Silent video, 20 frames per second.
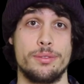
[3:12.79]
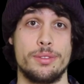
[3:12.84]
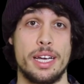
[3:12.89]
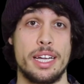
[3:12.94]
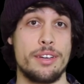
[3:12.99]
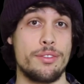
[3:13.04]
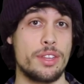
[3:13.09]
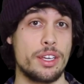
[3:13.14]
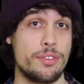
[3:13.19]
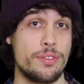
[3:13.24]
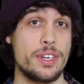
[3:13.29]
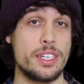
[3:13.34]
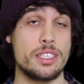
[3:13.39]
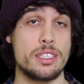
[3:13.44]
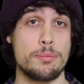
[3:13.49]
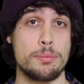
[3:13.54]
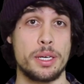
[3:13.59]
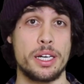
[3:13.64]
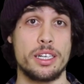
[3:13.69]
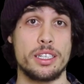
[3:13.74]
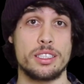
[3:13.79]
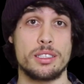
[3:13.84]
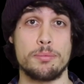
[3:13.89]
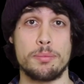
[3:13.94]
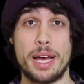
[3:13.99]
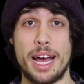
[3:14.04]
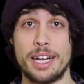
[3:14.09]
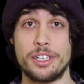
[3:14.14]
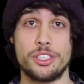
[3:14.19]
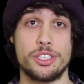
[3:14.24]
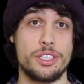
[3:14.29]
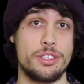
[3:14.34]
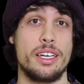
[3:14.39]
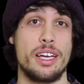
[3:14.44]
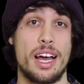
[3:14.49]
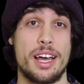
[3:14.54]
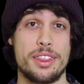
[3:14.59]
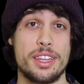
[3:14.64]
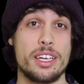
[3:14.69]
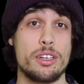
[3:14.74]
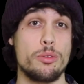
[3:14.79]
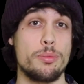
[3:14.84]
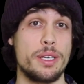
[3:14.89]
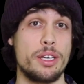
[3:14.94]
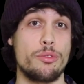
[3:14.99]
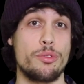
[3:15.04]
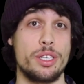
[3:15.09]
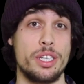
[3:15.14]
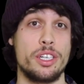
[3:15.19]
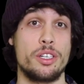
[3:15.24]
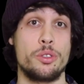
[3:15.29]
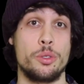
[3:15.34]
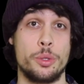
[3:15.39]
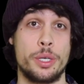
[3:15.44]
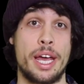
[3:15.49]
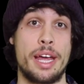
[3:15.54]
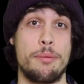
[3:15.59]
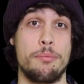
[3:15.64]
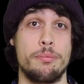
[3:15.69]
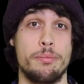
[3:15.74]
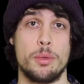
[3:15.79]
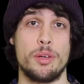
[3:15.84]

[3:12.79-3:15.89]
And if they fix the bugs and patch it, I think it'll be a really cool game.